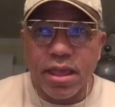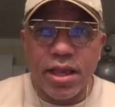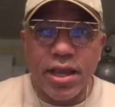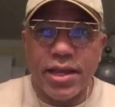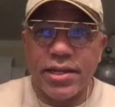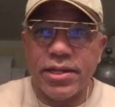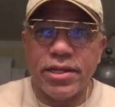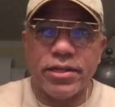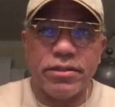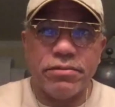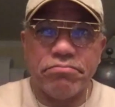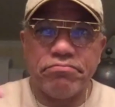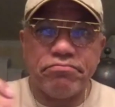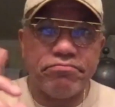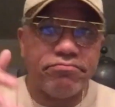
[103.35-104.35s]
And then
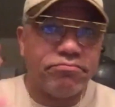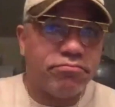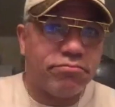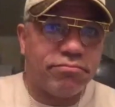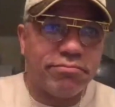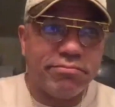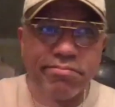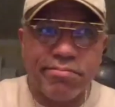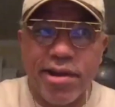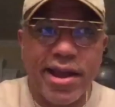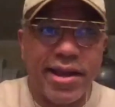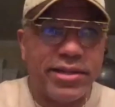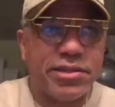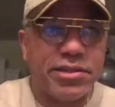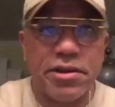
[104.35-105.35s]

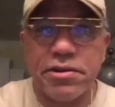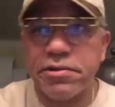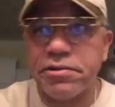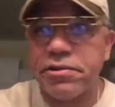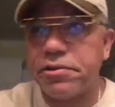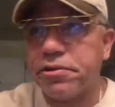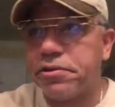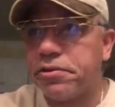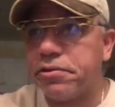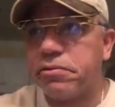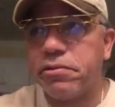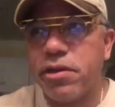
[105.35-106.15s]
Ryan Turner,